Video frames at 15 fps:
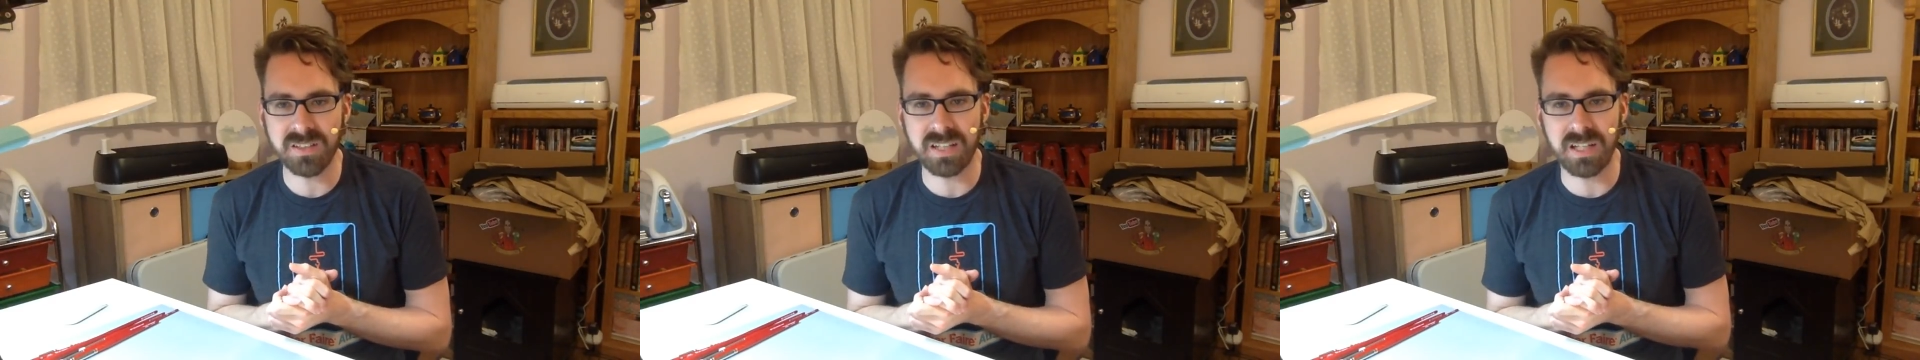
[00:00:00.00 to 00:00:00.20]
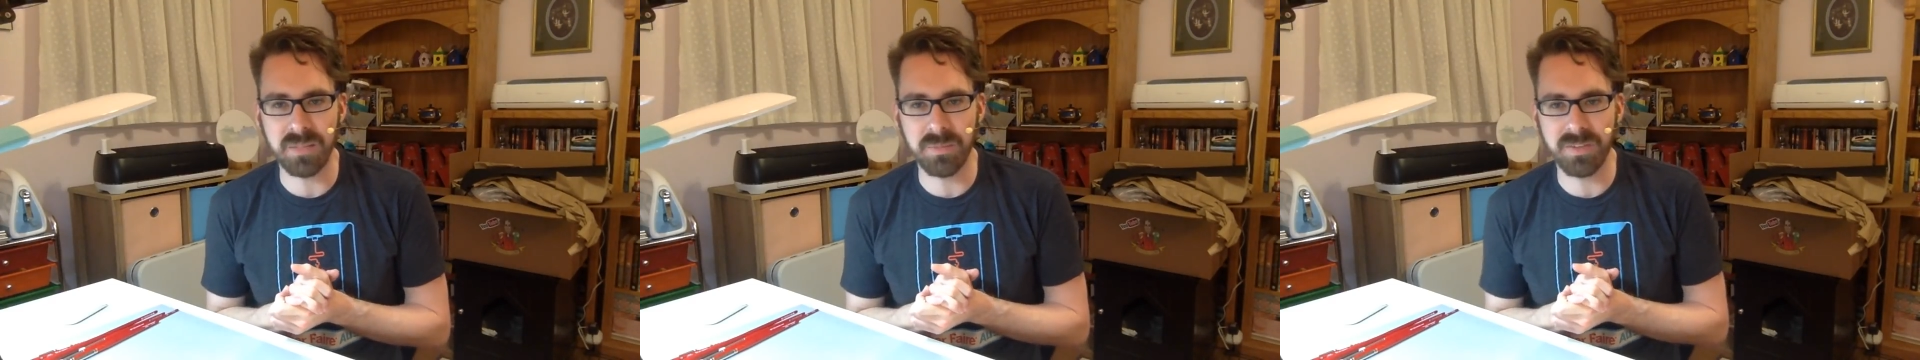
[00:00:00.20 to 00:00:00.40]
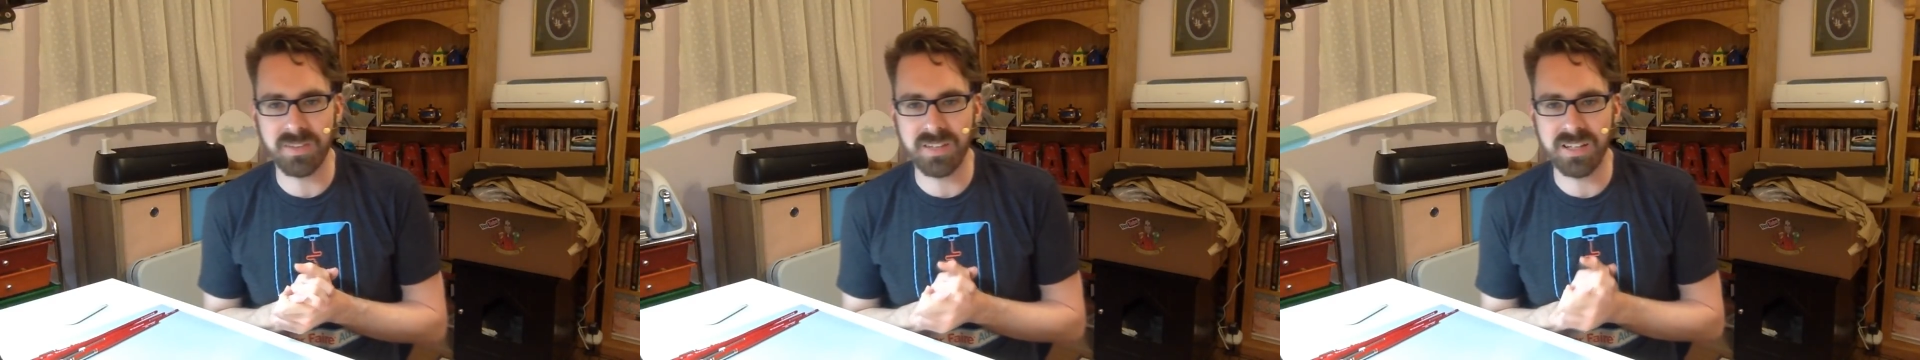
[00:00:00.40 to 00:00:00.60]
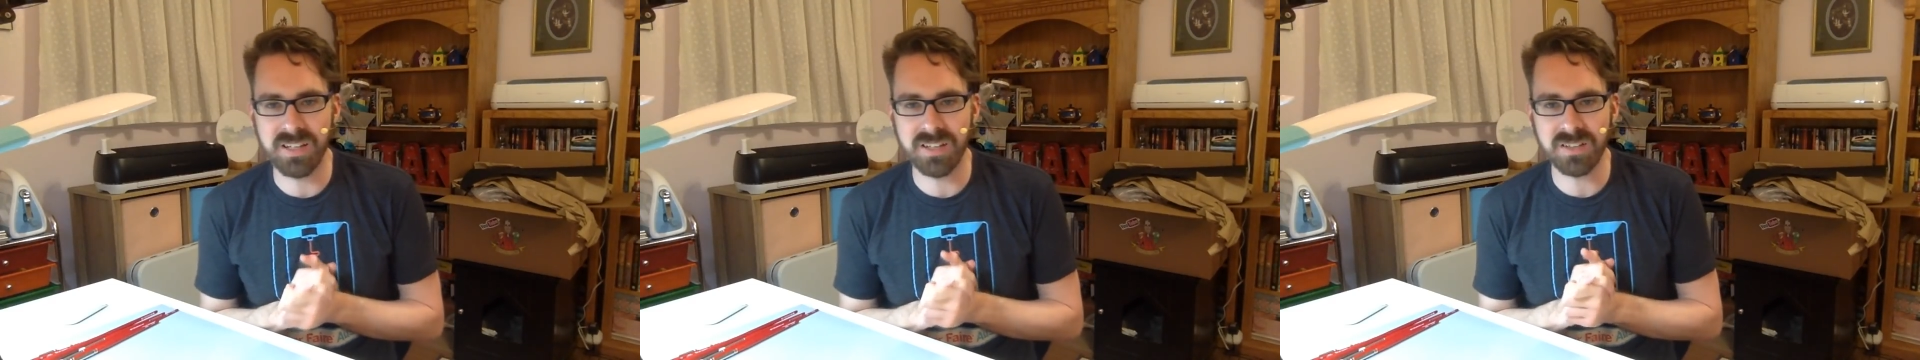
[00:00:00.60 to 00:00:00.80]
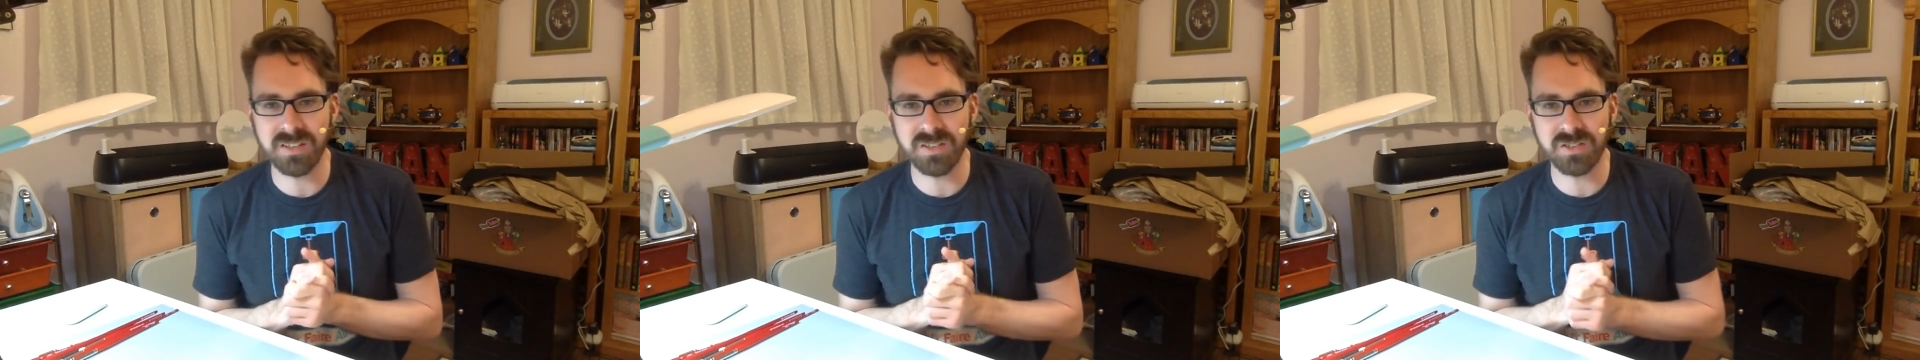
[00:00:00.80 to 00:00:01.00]
Kim is
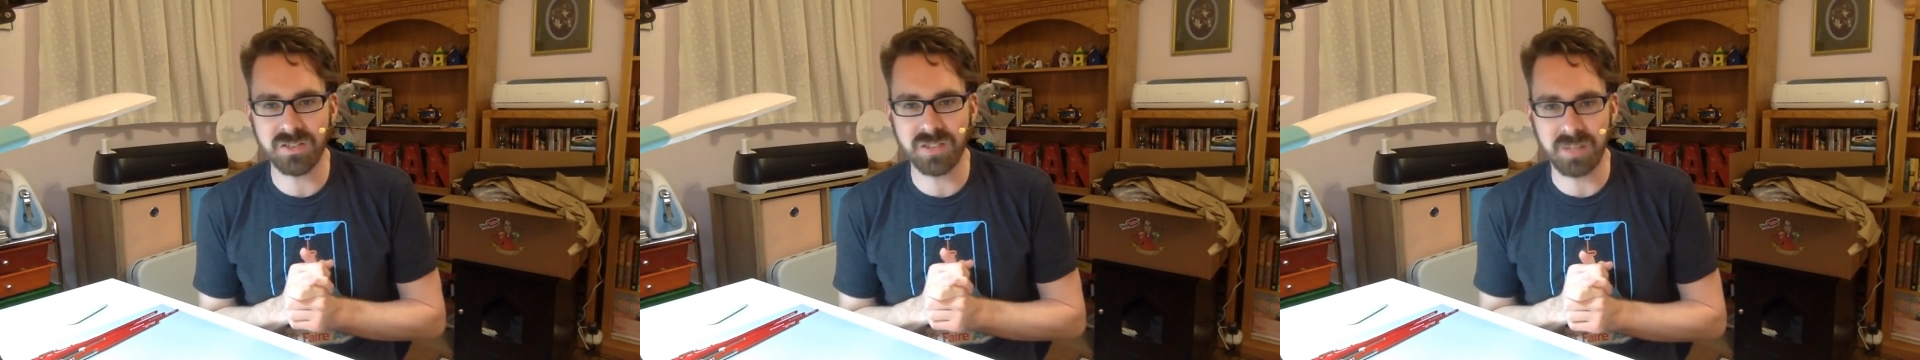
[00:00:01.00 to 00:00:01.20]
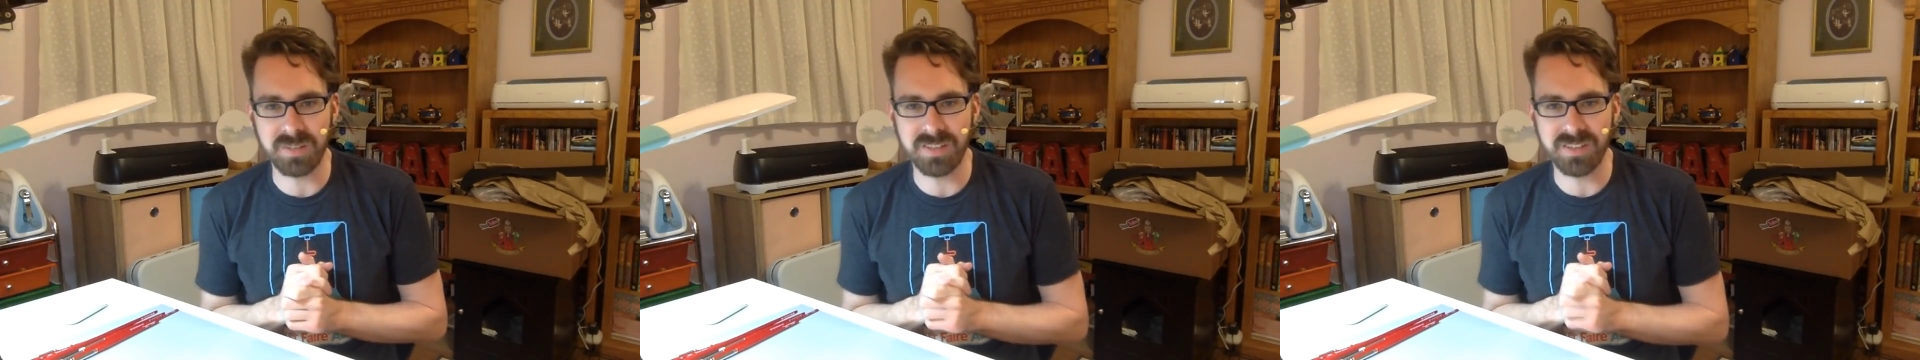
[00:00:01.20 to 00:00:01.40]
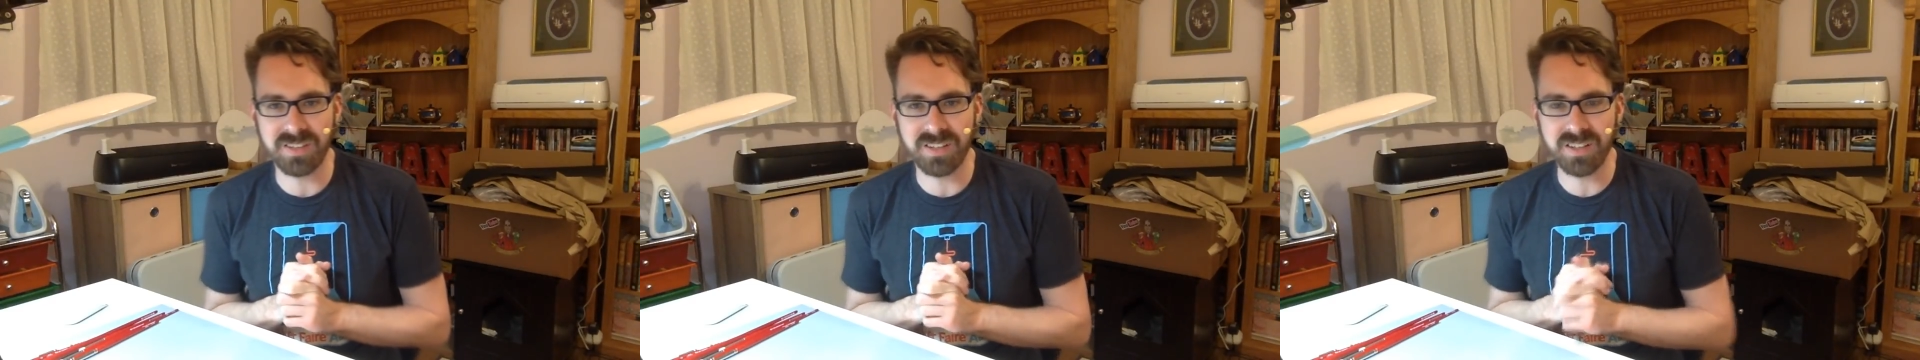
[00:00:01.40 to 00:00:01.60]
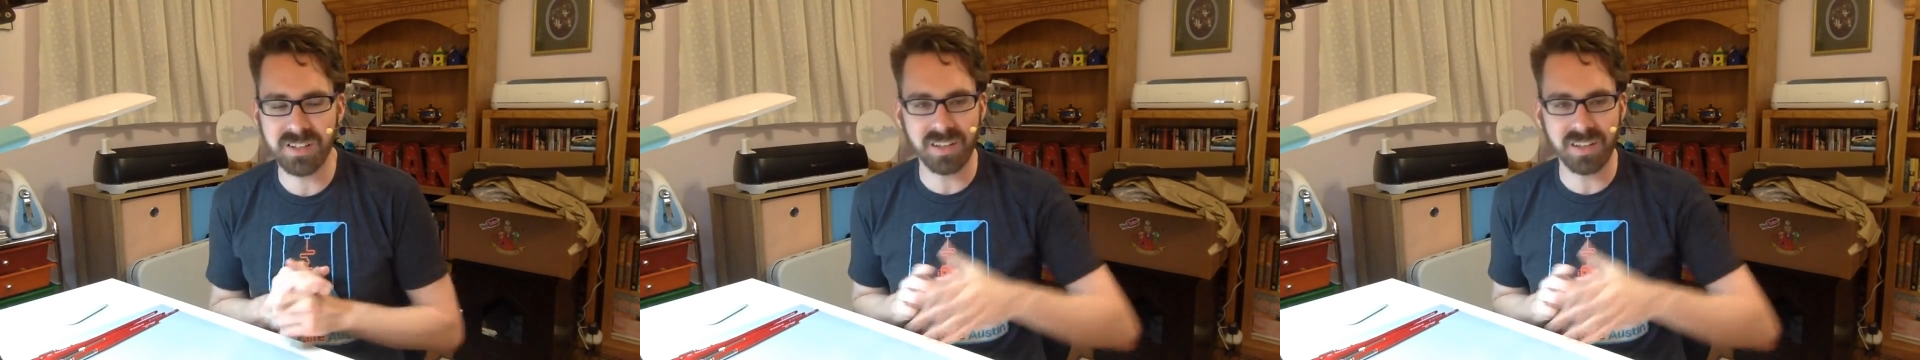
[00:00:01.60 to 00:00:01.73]
here, Jamie is here.